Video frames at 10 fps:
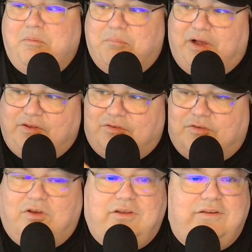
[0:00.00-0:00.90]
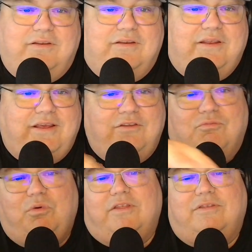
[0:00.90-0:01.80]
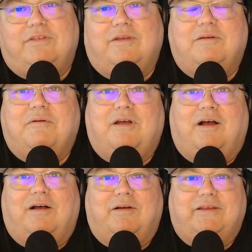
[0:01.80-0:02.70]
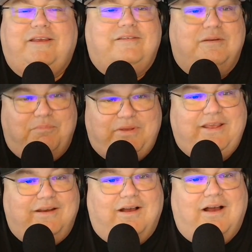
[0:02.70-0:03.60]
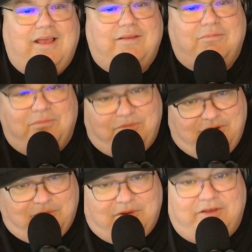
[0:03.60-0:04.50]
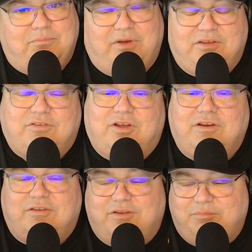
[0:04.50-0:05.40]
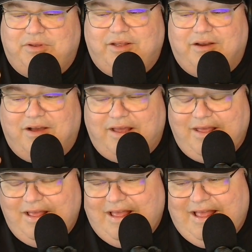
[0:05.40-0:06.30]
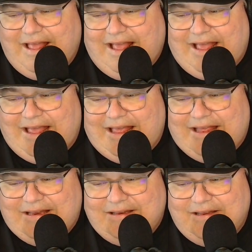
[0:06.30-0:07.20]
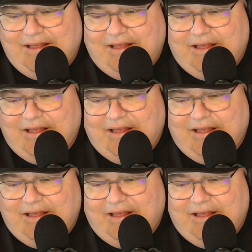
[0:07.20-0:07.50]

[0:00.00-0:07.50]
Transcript: My son, he's with uh, he's in I, where my my son is in B and I and